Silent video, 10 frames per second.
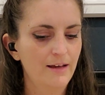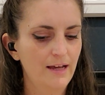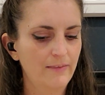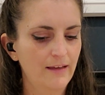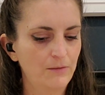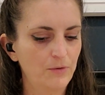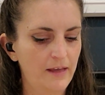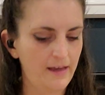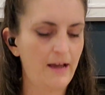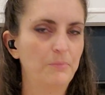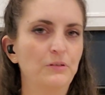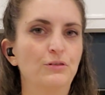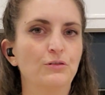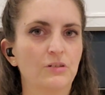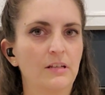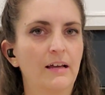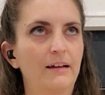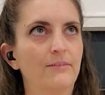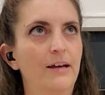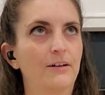And then when that happens, usually
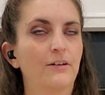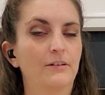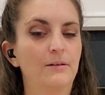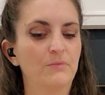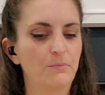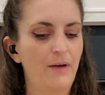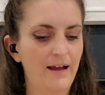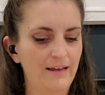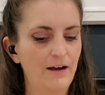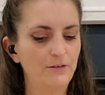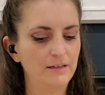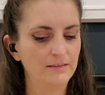if that card comes back out,